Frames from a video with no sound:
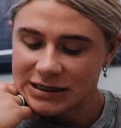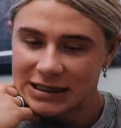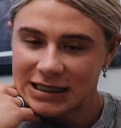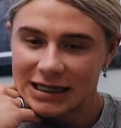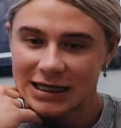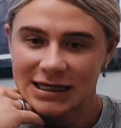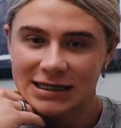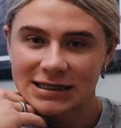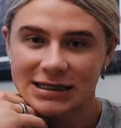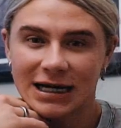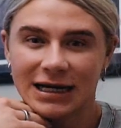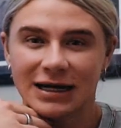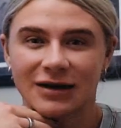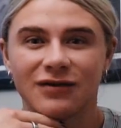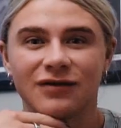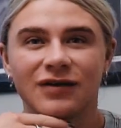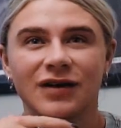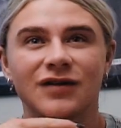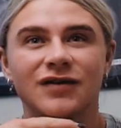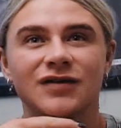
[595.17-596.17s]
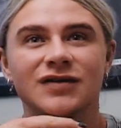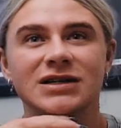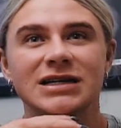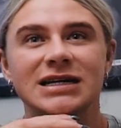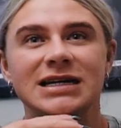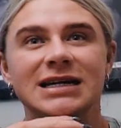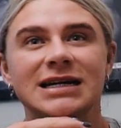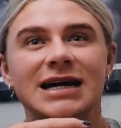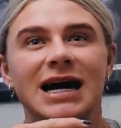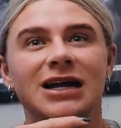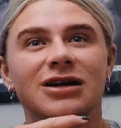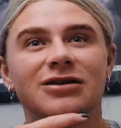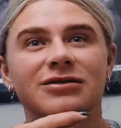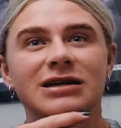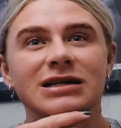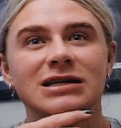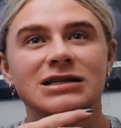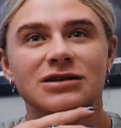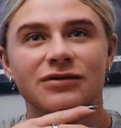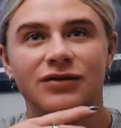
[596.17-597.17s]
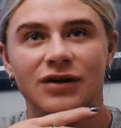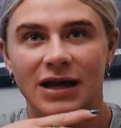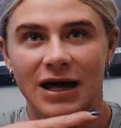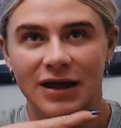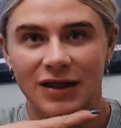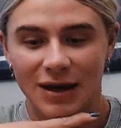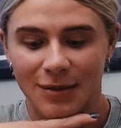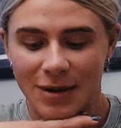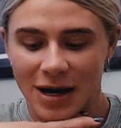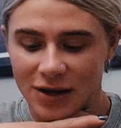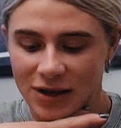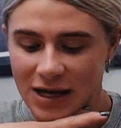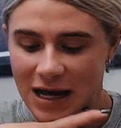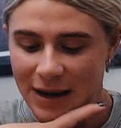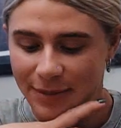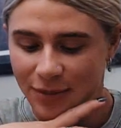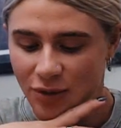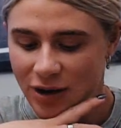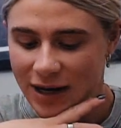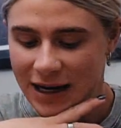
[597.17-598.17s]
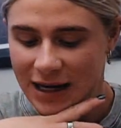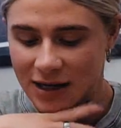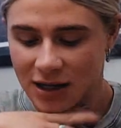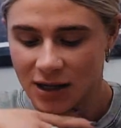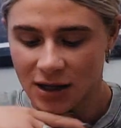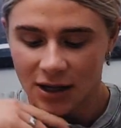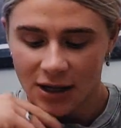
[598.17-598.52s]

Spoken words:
I think it's like 15 calories for like the amount that I put in.